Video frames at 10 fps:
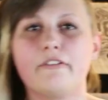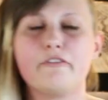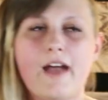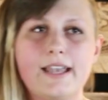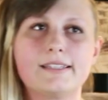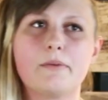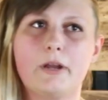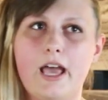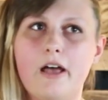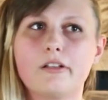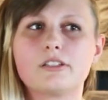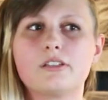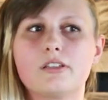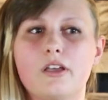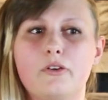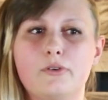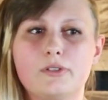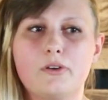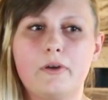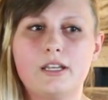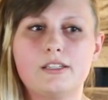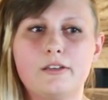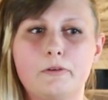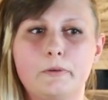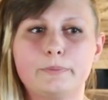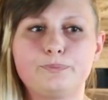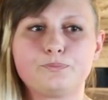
Then find someone else who's going to